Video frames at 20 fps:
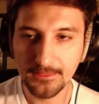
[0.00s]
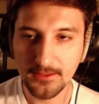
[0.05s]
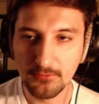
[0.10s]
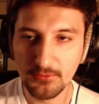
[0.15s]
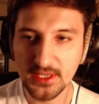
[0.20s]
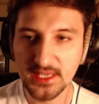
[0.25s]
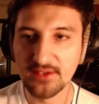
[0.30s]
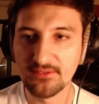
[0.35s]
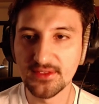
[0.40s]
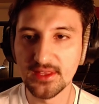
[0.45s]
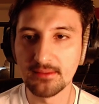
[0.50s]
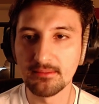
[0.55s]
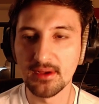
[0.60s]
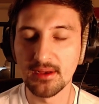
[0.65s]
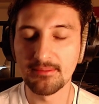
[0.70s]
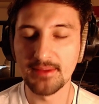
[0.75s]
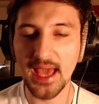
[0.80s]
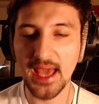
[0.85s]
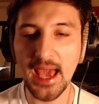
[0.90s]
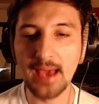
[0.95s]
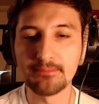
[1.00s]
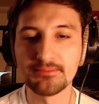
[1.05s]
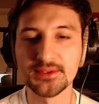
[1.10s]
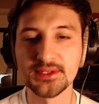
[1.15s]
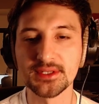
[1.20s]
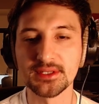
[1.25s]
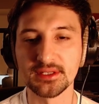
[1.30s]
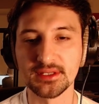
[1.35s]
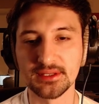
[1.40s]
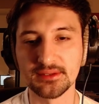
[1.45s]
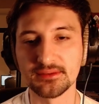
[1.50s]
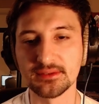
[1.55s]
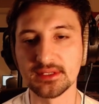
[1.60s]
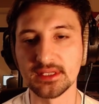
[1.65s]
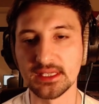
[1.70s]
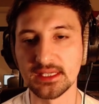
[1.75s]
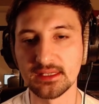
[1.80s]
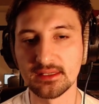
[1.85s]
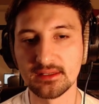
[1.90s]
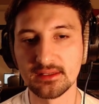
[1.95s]
we give them up
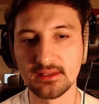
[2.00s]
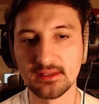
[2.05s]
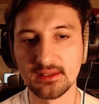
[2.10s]
absolutely.